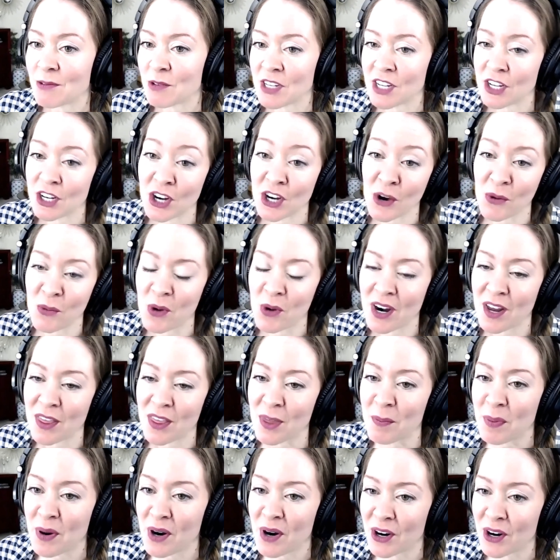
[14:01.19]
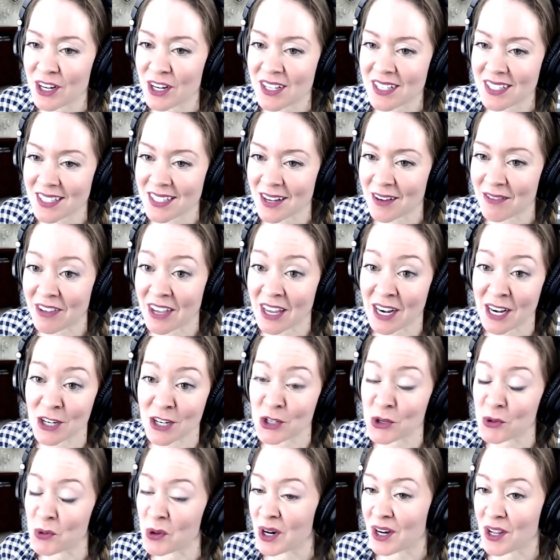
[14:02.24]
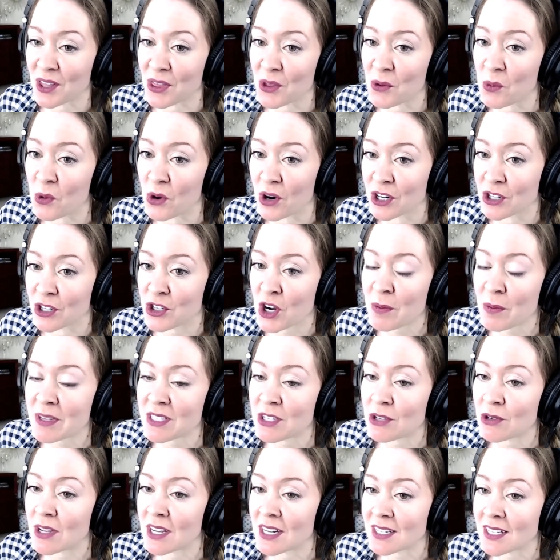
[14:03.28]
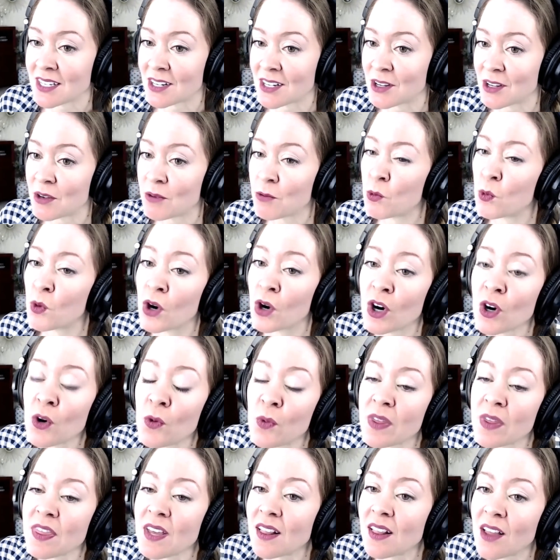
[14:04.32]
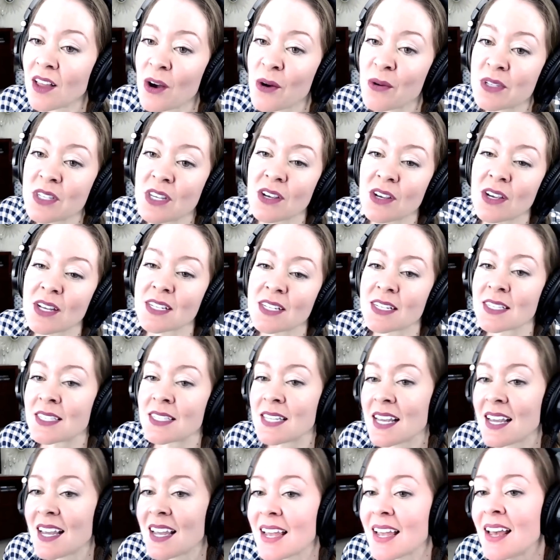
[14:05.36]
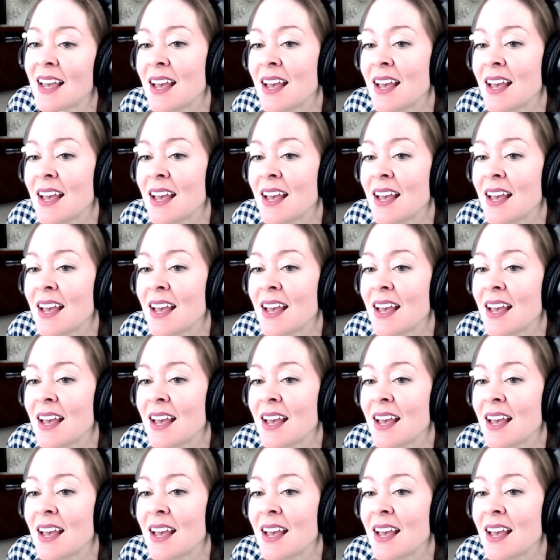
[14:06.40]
one of the perks of getting to work in the wardrobe is you get to work with the clothes and you get to see